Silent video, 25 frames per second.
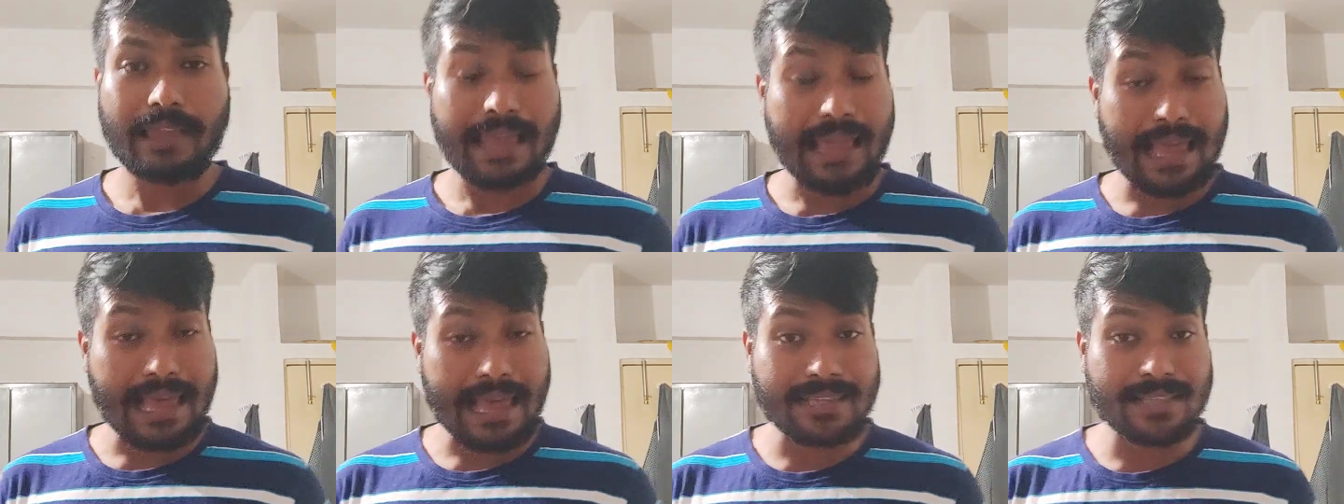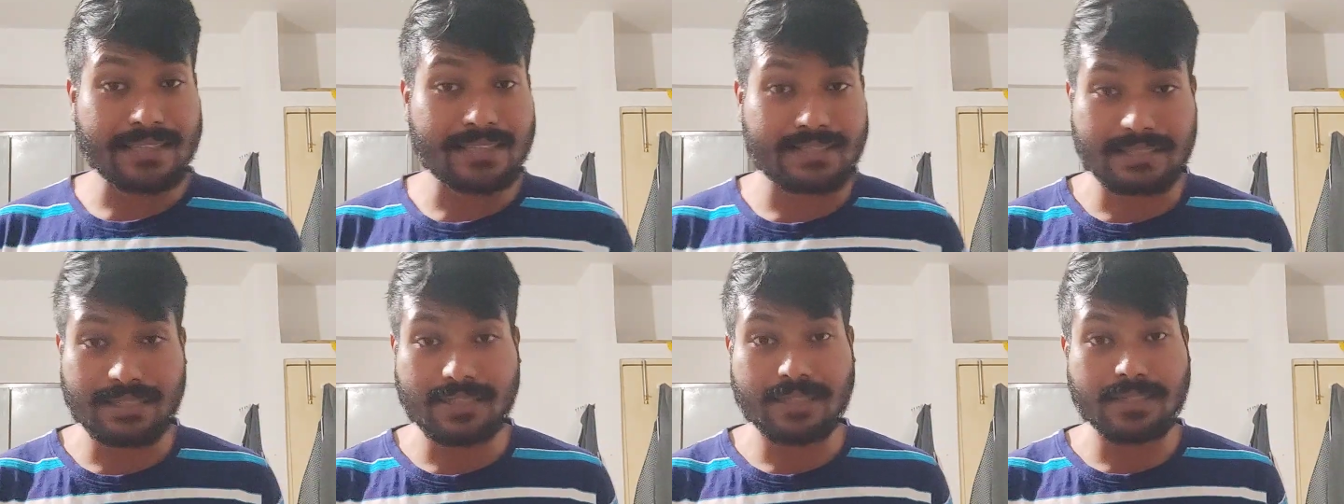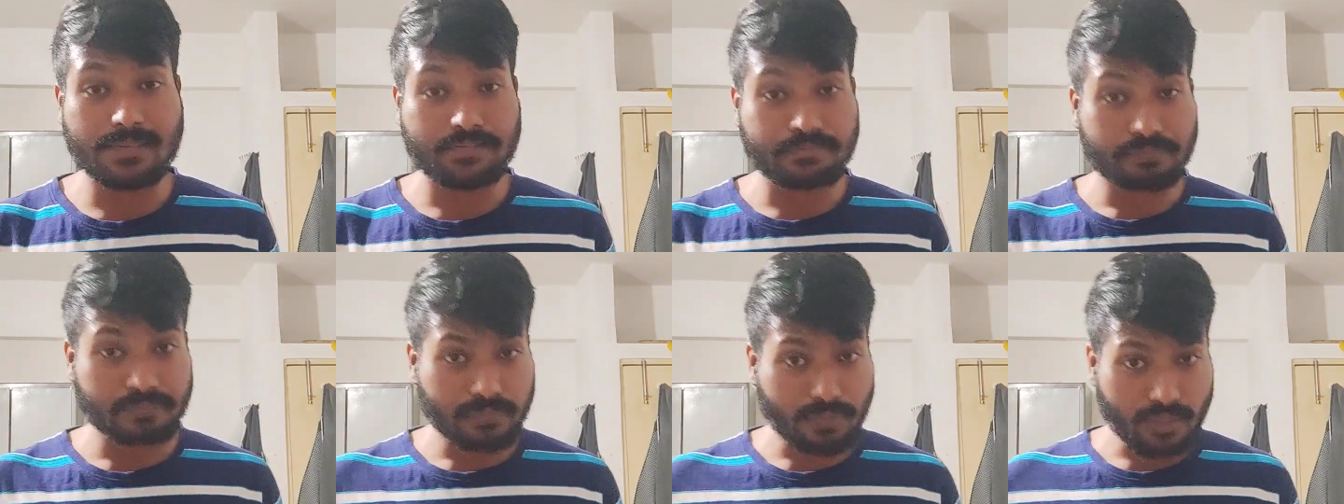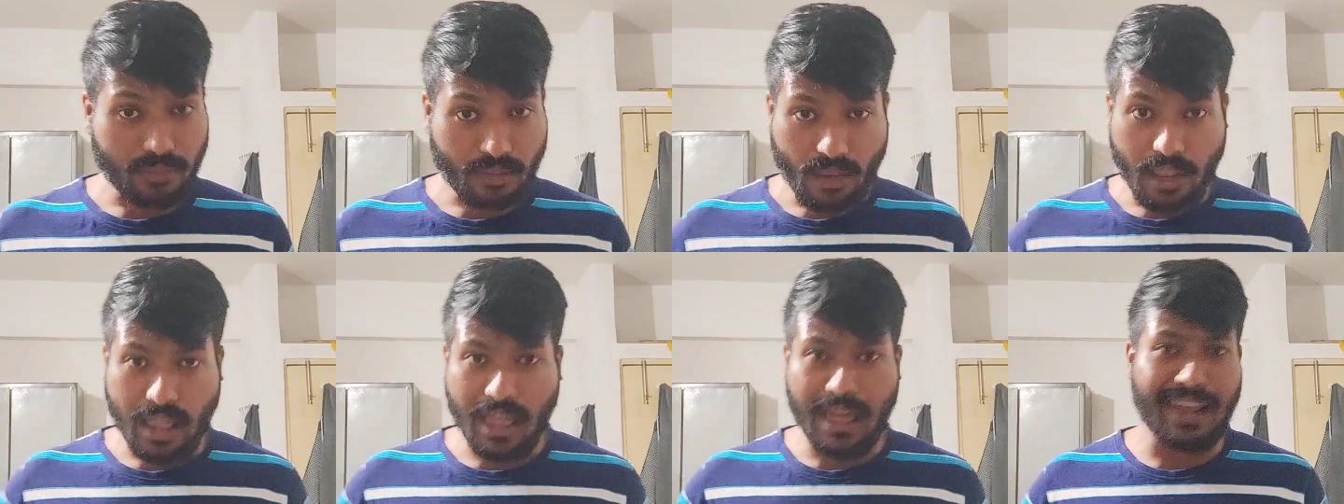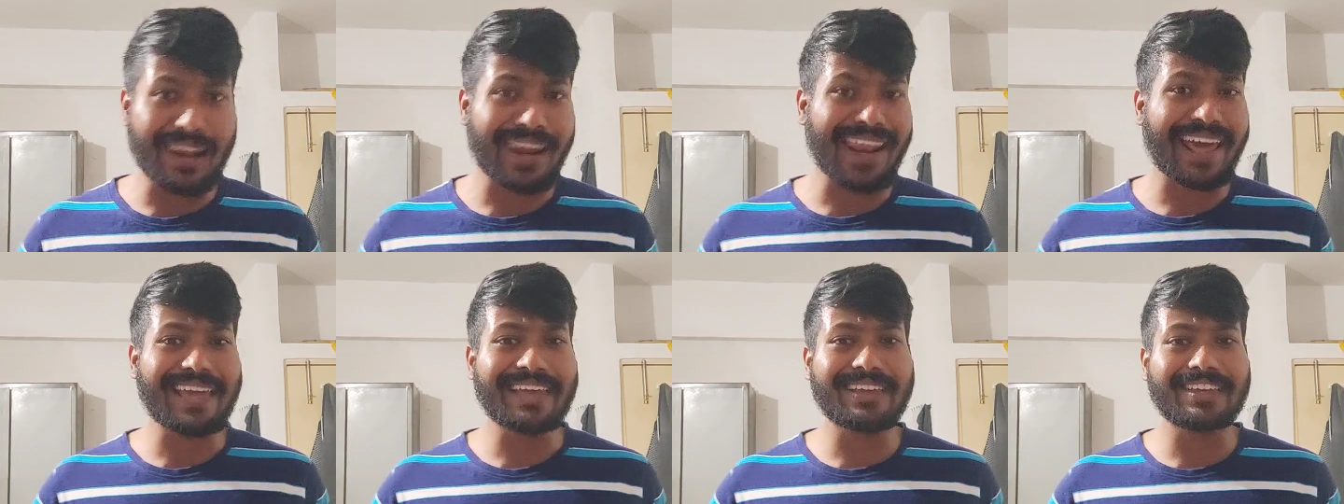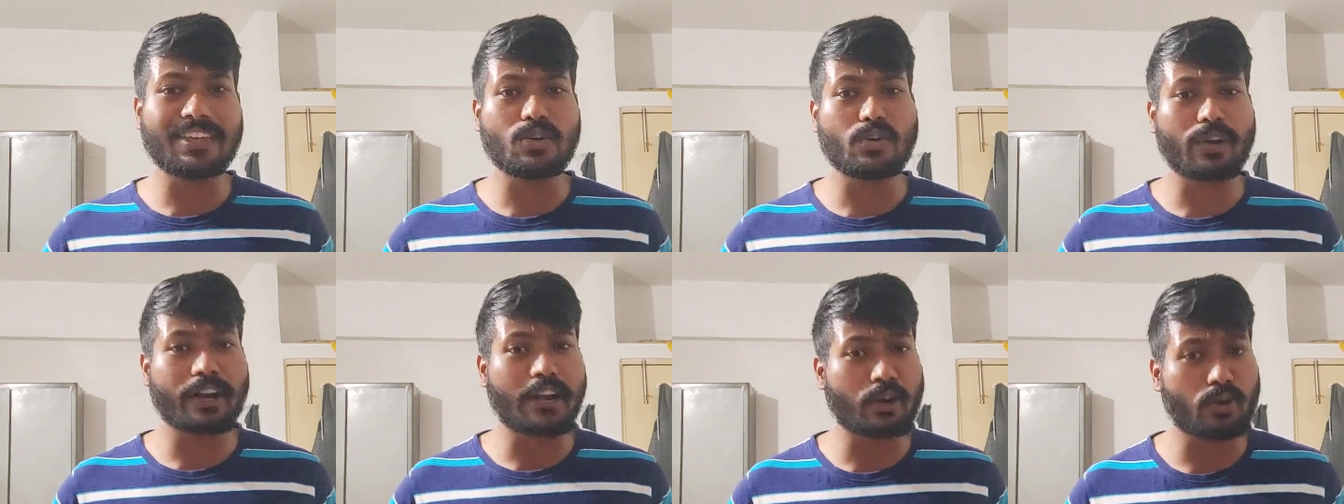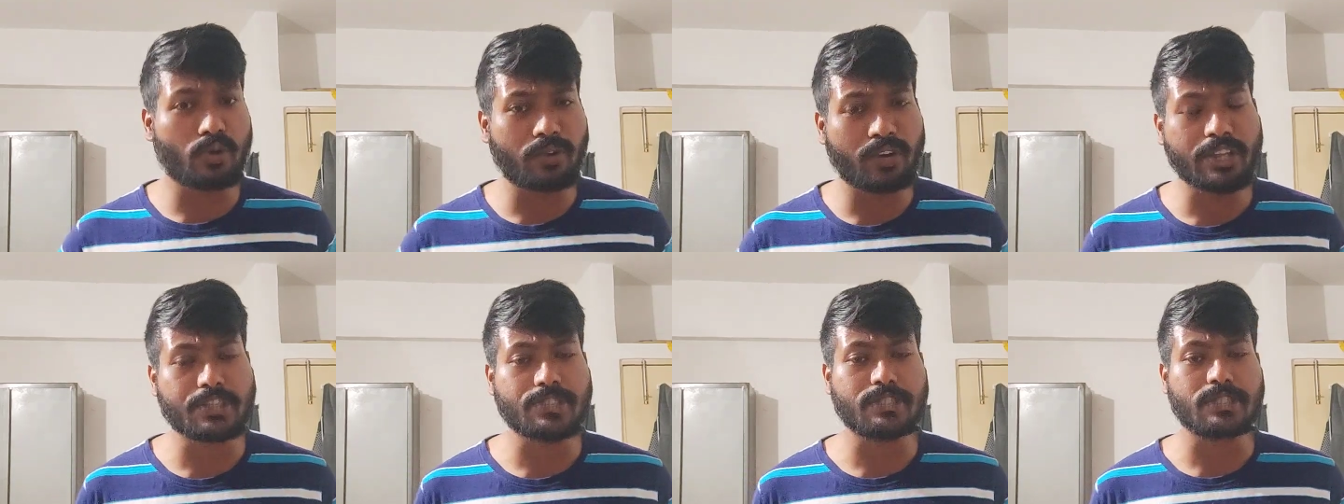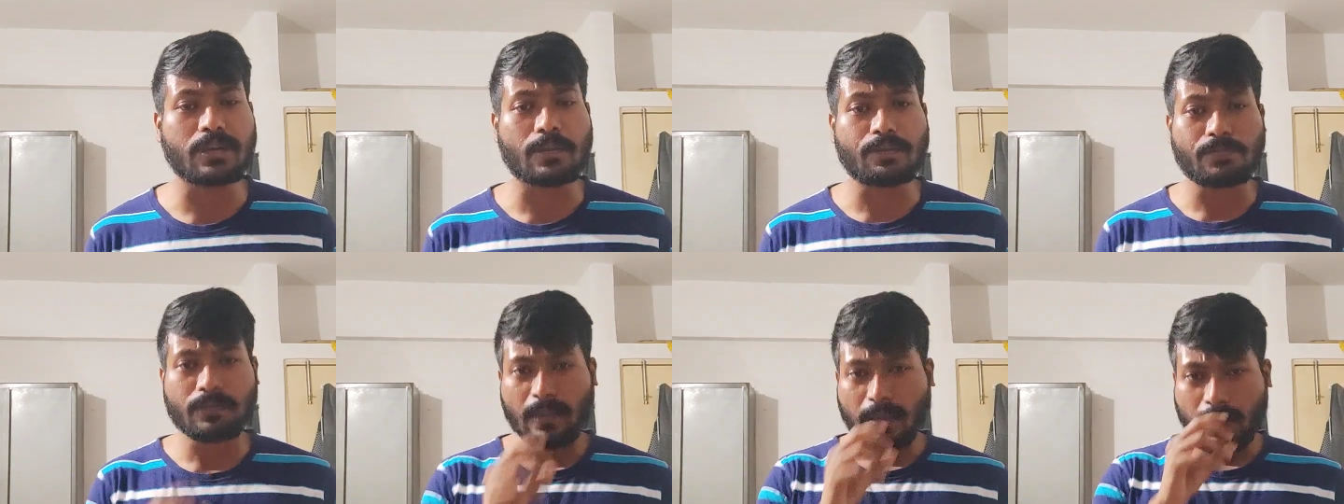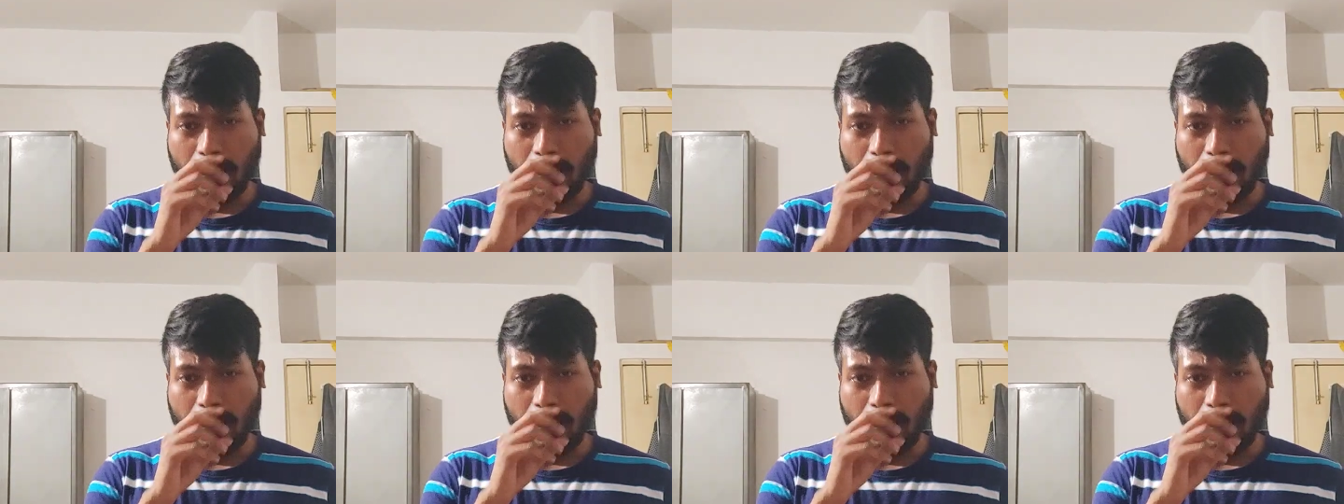as like your Indonesia.